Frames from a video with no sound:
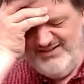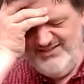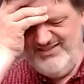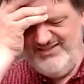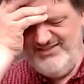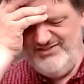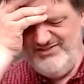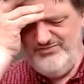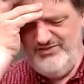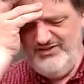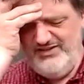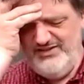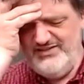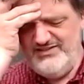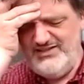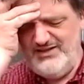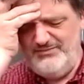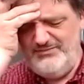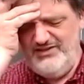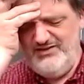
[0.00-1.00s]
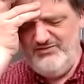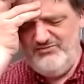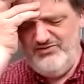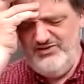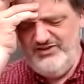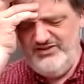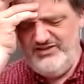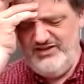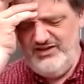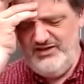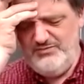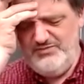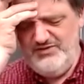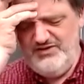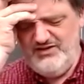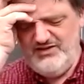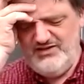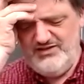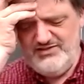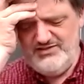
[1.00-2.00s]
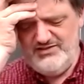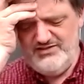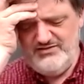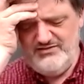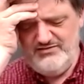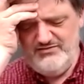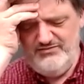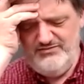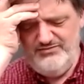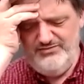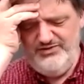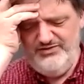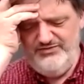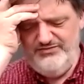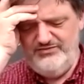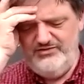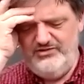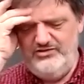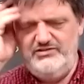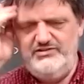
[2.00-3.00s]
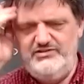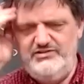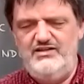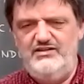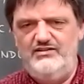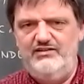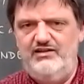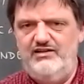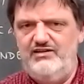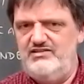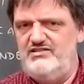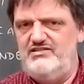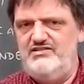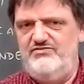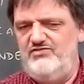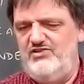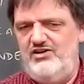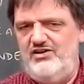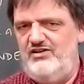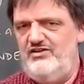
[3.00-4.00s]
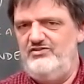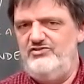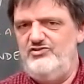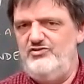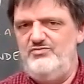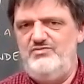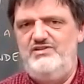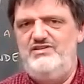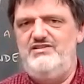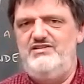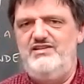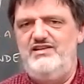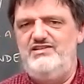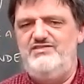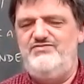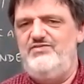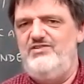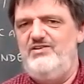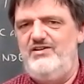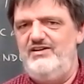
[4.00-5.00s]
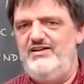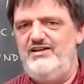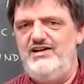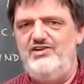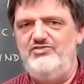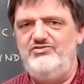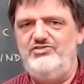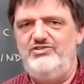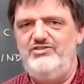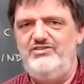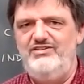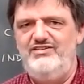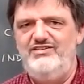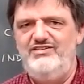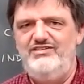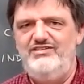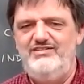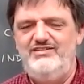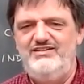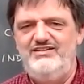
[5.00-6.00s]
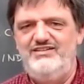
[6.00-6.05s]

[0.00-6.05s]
is this really something we think because we've looked at a list of all humans thus far encountered?